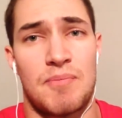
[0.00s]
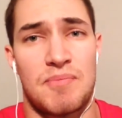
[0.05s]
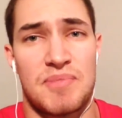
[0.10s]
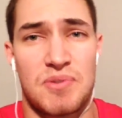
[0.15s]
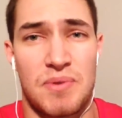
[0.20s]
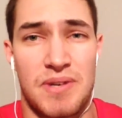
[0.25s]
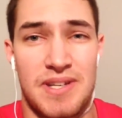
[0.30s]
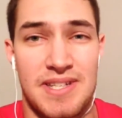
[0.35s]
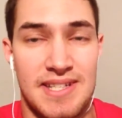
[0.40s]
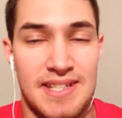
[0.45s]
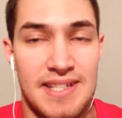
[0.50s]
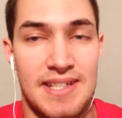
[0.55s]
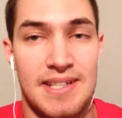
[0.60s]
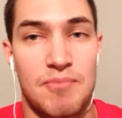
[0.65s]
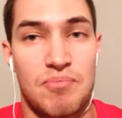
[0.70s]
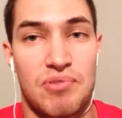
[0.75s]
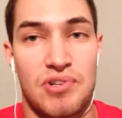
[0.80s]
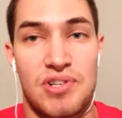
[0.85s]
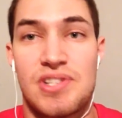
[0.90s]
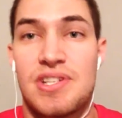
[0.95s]
So I did
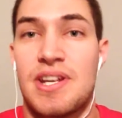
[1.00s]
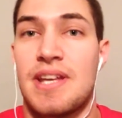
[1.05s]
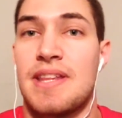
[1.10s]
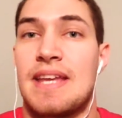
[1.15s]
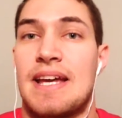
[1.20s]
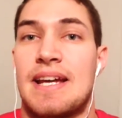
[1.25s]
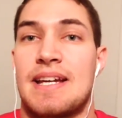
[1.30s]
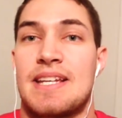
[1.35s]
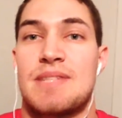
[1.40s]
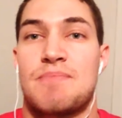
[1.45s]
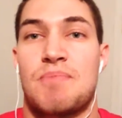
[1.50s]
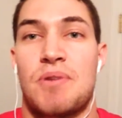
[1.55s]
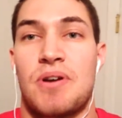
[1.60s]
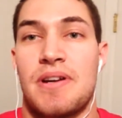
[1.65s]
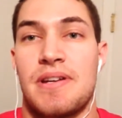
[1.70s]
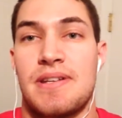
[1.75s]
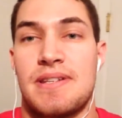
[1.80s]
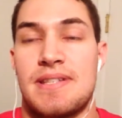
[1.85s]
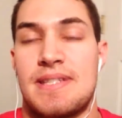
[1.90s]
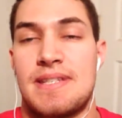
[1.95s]
appreciate that
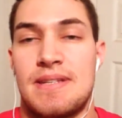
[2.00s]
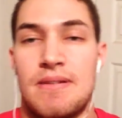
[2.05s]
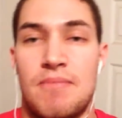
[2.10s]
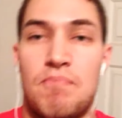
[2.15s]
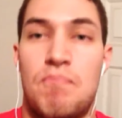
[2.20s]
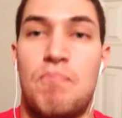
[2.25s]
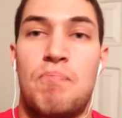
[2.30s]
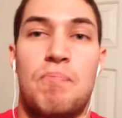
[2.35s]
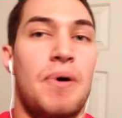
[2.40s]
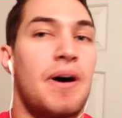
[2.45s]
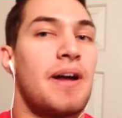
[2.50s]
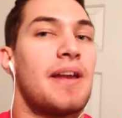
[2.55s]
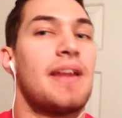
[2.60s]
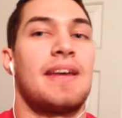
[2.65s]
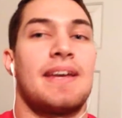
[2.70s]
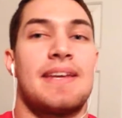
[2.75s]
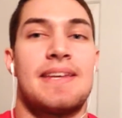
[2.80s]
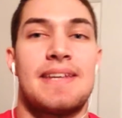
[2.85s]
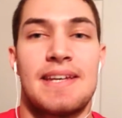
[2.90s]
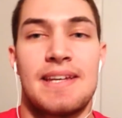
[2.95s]
experience.
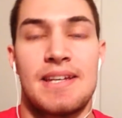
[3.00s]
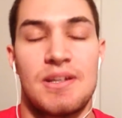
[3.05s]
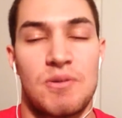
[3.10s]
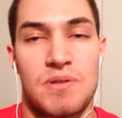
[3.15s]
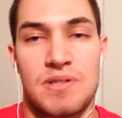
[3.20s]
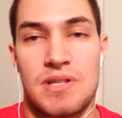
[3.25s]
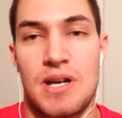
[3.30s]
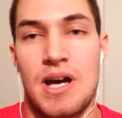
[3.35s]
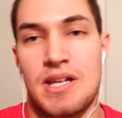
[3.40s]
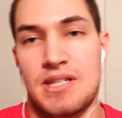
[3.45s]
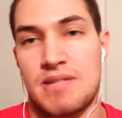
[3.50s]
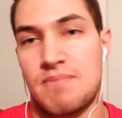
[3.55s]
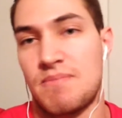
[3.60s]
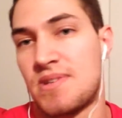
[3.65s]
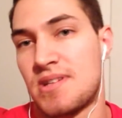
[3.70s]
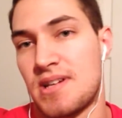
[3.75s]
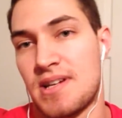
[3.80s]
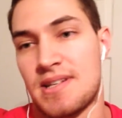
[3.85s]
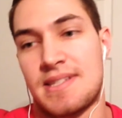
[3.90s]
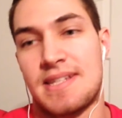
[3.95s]
But again, it was awesome
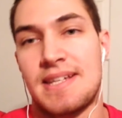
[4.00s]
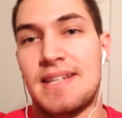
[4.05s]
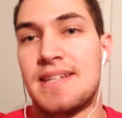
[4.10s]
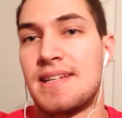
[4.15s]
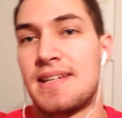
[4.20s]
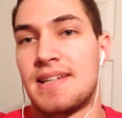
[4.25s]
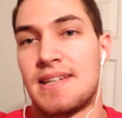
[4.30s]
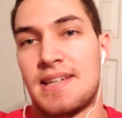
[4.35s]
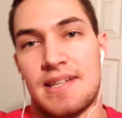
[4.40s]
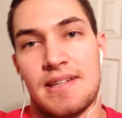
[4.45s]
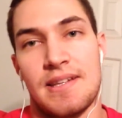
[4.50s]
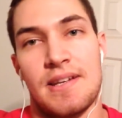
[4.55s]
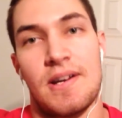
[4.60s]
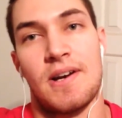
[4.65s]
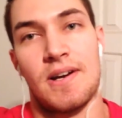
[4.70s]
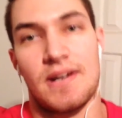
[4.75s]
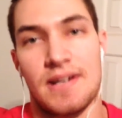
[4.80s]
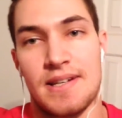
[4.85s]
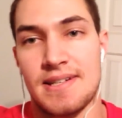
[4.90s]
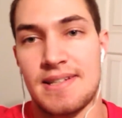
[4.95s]
just to dig in
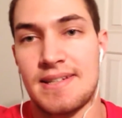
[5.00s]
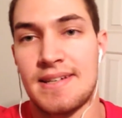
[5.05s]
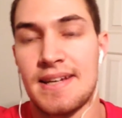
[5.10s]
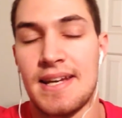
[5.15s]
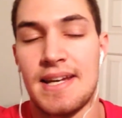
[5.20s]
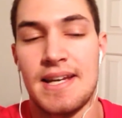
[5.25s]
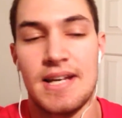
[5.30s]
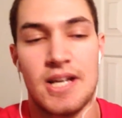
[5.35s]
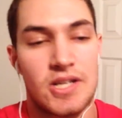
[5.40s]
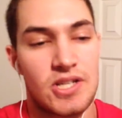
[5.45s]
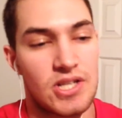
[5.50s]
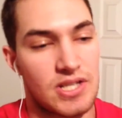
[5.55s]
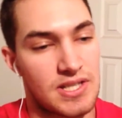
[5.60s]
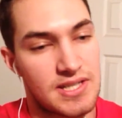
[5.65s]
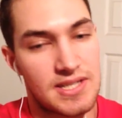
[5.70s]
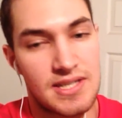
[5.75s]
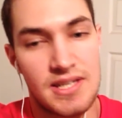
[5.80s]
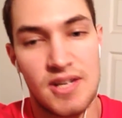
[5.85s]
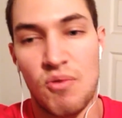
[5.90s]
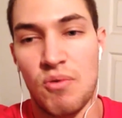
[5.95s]
there and
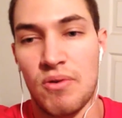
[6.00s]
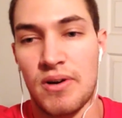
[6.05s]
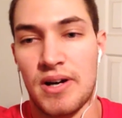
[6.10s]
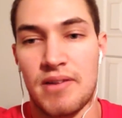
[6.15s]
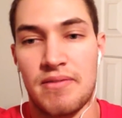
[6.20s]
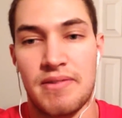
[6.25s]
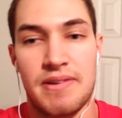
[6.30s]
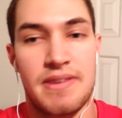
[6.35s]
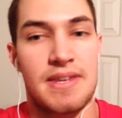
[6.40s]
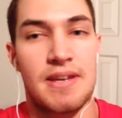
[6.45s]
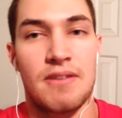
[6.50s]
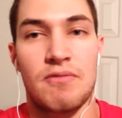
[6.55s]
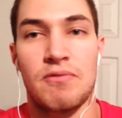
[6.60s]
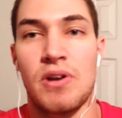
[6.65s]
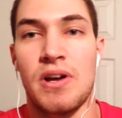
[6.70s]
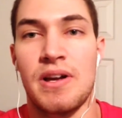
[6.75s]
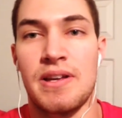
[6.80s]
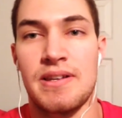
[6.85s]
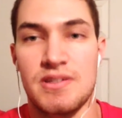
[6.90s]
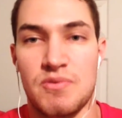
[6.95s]
just see where everything
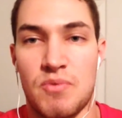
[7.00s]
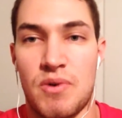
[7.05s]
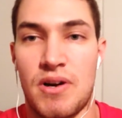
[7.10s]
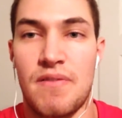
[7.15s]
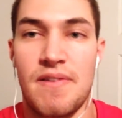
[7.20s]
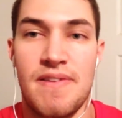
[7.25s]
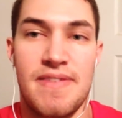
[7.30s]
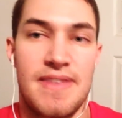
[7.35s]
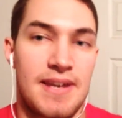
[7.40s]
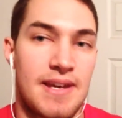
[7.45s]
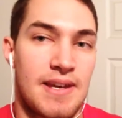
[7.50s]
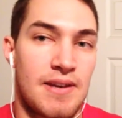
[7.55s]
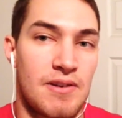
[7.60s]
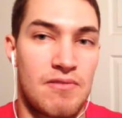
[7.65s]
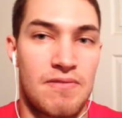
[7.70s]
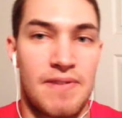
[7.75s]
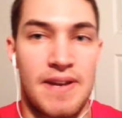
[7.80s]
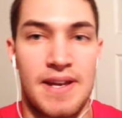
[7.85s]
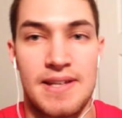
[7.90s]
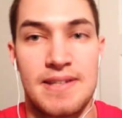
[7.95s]
runs, where everything
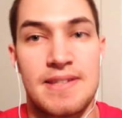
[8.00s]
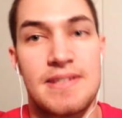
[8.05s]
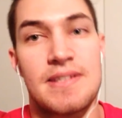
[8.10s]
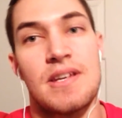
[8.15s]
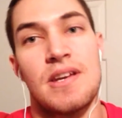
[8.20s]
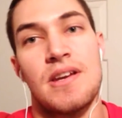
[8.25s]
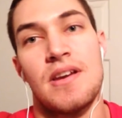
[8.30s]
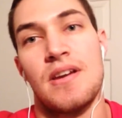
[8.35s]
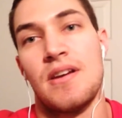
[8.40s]
innervates,